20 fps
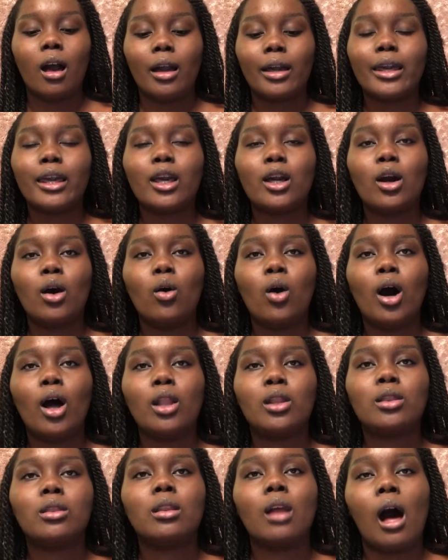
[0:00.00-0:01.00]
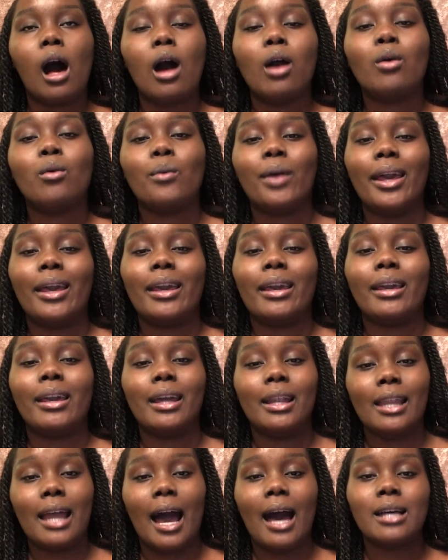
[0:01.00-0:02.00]
can go a long way
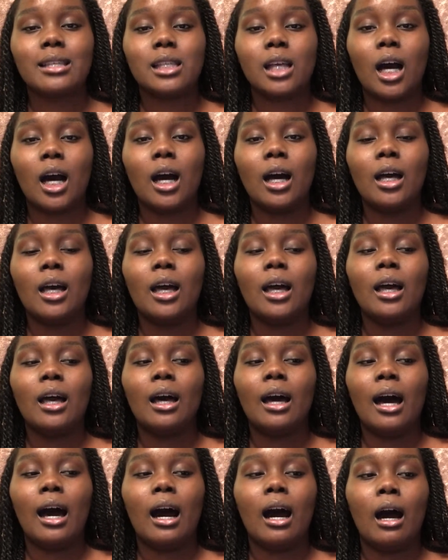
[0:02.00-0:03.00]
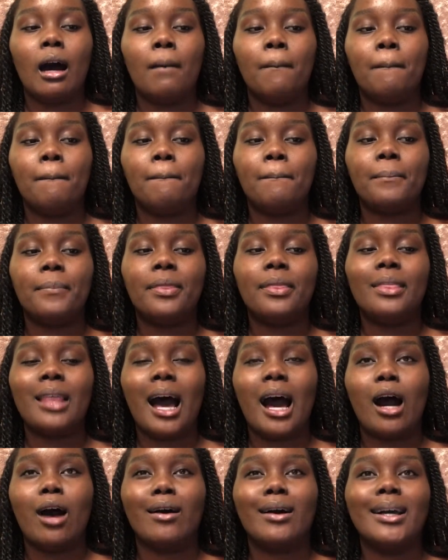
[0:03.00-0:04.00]
in Nassau.
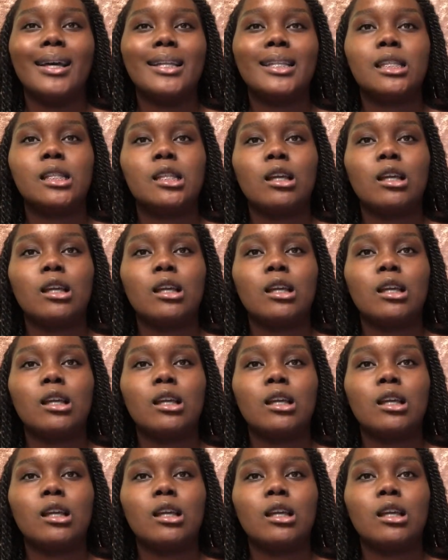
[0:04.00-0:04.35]
Now, it's